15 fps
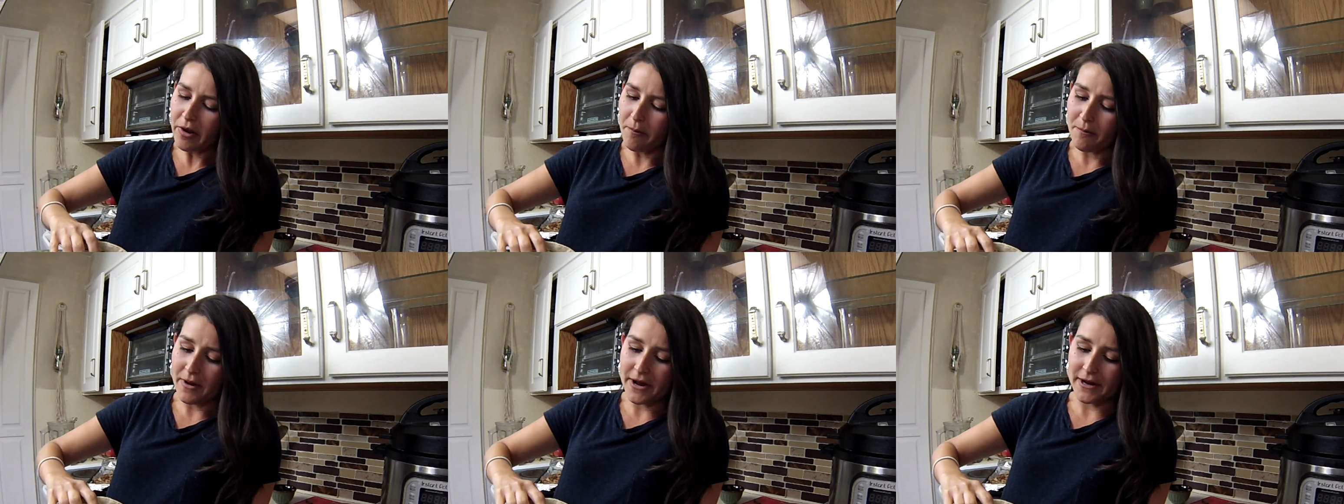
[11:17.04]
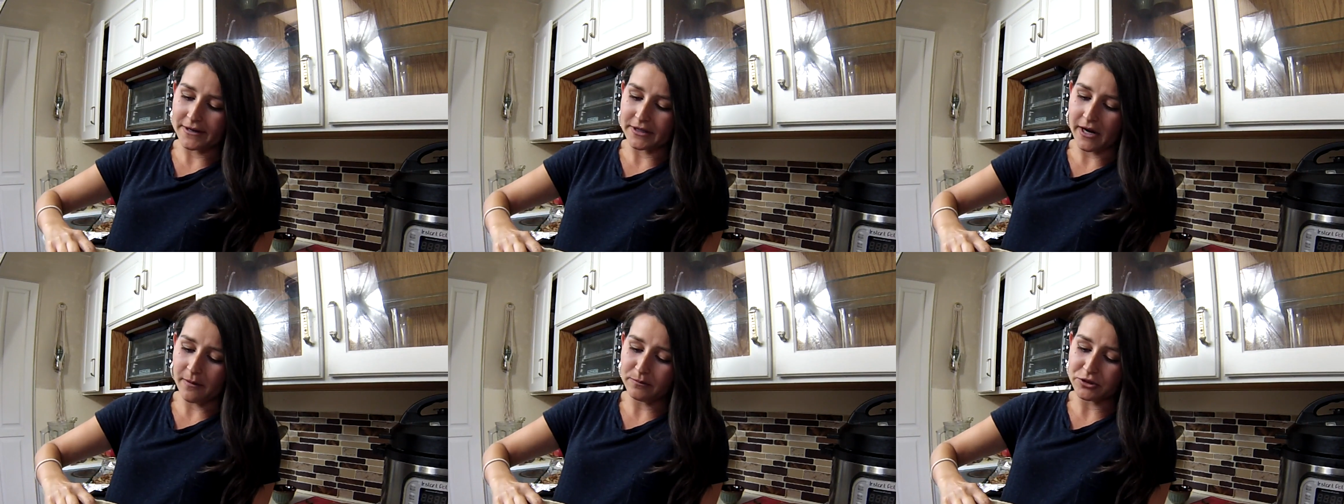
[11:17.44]
Man,
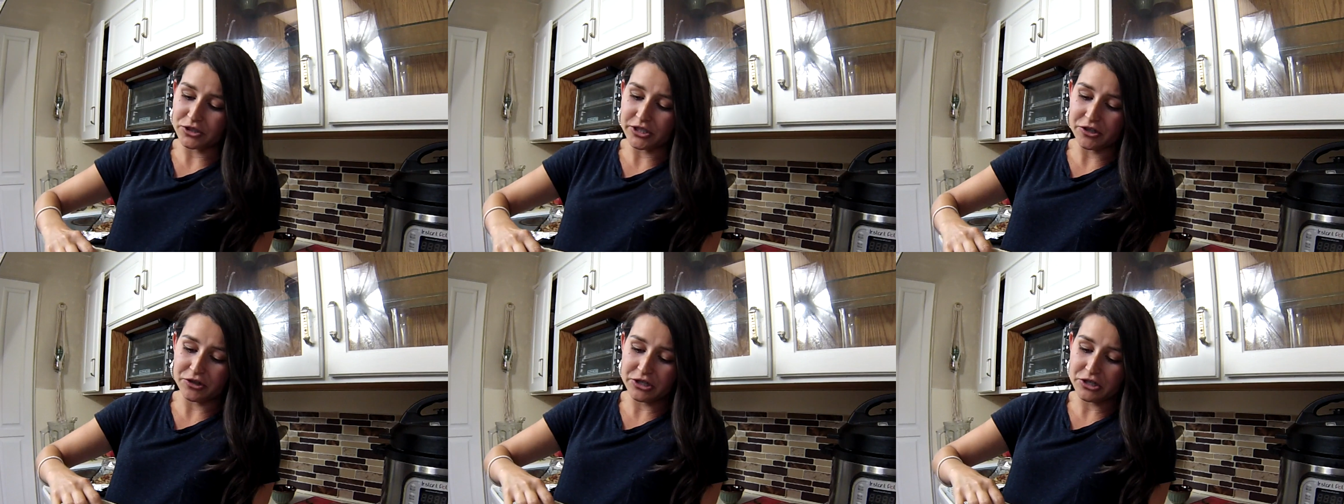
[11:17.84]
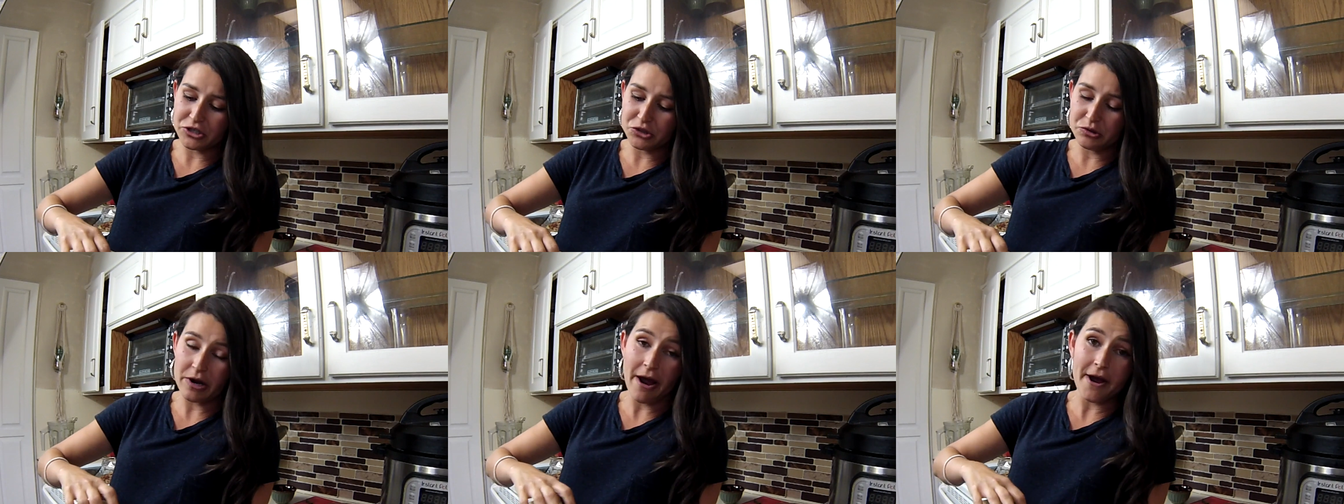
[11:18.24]
I'm serious,
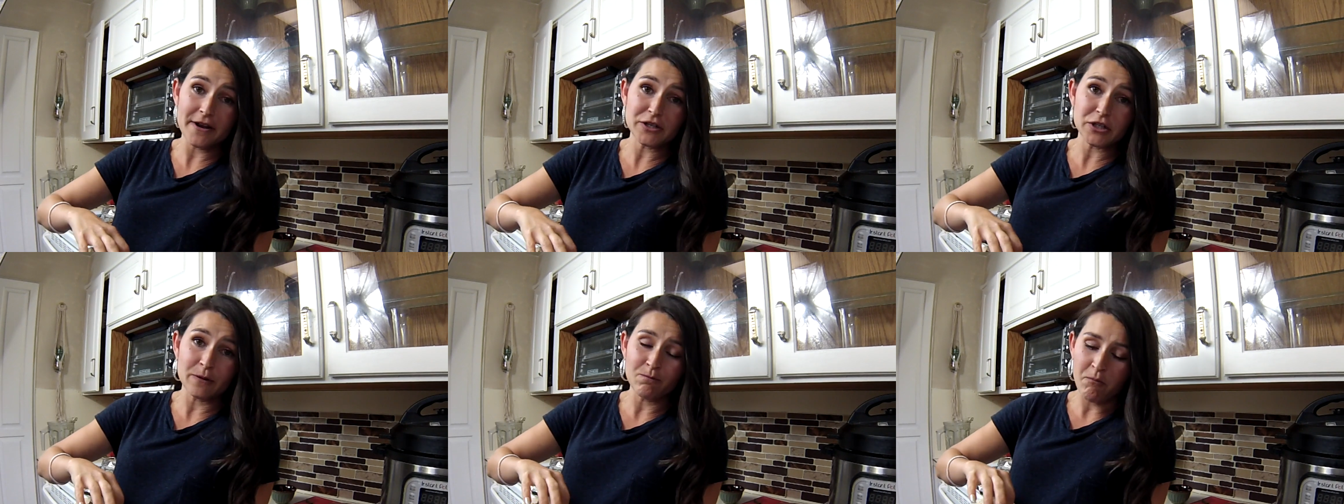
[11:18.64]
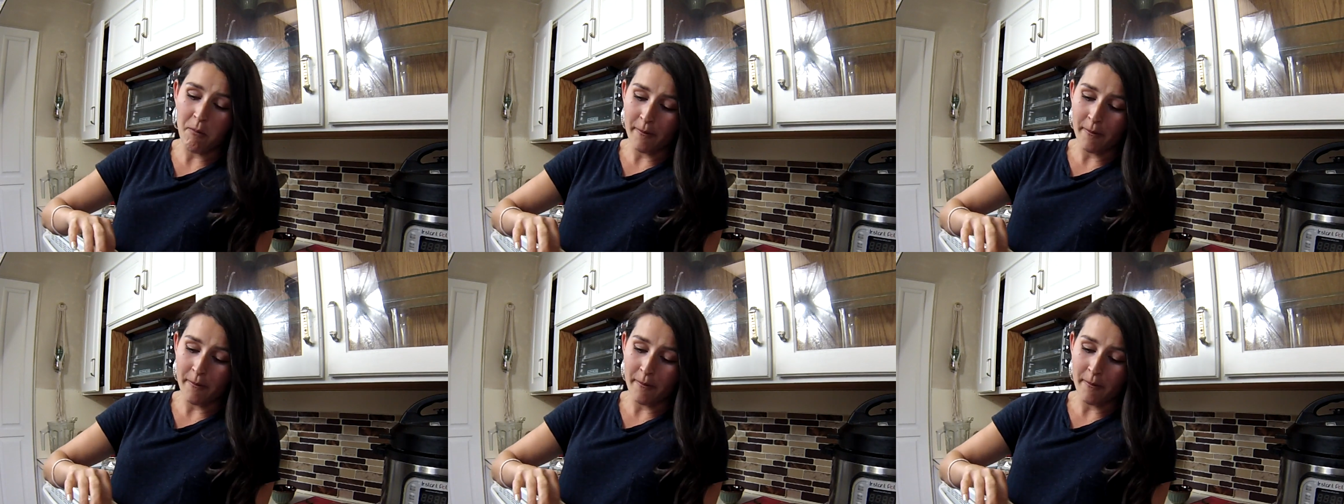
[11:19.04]
you guys.